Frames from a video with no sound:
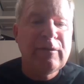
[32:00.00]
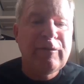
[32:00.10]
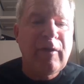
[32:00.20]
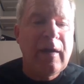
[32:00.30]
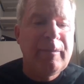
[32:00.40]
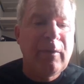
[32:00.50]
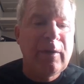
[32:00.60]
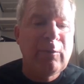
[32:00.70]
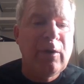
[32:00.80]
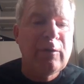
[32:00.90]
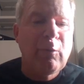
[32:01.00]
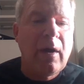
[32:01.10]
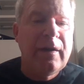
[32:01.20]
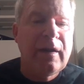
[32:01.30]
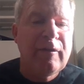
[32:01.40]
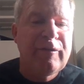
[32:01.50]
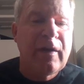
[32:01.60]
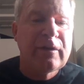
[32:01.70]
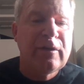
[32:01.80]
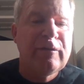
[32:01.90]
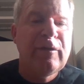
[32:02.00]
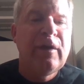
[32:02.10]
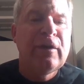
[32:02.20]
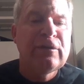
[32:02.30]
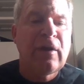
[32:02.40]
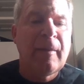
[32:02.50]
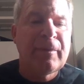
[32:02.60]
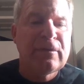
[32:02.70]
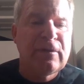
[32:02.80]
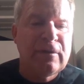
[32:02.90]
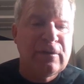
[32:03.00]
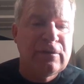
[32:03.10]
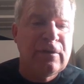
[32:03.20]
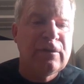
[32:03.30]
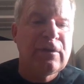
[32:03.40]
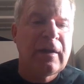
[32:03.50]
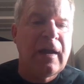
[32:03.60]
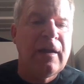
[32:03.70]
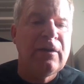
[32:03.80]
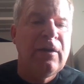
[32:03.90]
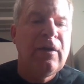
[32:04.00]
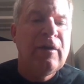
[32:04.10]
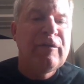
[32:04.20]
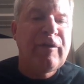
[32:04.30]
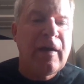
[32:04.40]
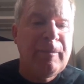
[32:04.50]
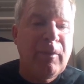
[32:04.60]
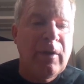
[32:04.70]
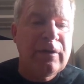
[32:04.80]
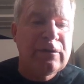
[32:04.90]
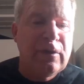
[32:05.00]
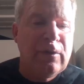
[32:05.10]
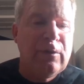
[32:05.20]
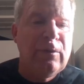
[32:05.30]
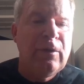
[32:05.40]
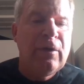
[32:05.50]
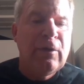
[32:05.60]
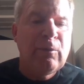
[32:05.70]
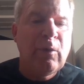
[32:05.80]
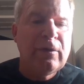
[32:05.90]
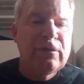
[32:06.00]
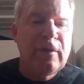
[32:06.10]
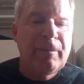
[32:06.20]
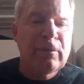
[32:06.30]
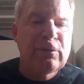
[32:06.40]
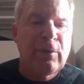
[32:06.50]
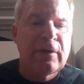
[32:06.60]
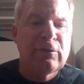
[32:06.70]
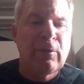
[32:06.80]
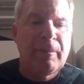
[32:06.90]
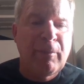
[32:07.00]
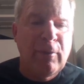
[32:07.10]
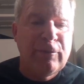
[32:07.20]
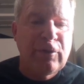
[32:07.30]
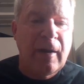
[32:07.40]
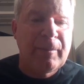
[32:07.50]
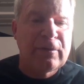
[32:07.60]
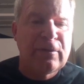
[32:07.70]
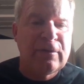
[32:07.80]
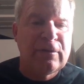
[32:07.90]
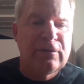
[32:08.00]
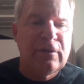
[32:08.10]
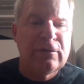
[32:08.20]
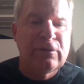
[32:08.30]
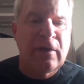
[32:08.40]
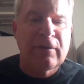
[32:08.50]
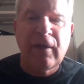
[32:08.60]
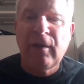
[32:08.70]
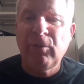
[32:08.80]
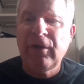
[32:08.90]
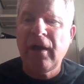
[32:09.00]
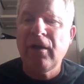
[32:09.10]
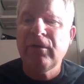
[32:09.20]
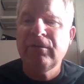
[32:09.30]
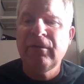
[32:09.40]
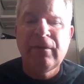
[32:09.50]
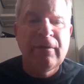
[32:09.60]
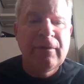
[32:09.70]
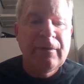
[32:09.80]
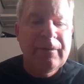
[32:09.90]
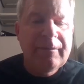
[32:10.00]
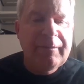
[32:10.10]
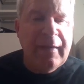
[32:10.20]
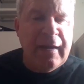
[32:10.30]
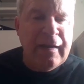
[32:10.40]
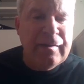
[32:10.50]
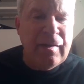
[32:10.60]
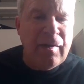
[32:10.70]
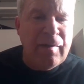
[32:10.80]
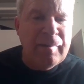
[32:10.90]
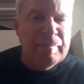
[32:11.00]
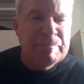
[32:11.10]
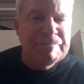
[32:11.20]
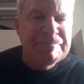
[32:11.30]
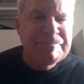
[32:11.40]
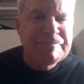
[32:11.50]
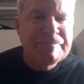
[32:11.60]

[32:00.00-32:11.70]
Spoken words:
Lesson 5.1, writing effective topic sentences. Again, 5.2, one simple trick to improve topic sentences. Check that one out. And